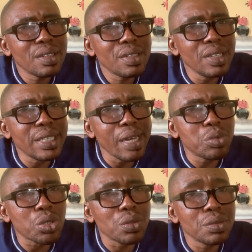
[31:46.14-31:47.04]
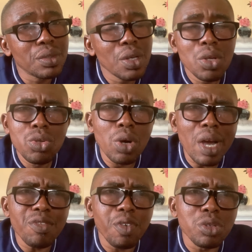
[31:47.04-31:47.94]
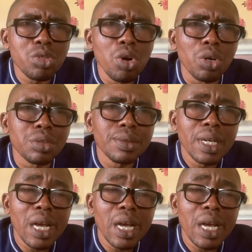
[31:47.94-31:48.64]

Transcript: redemption, you can't force God.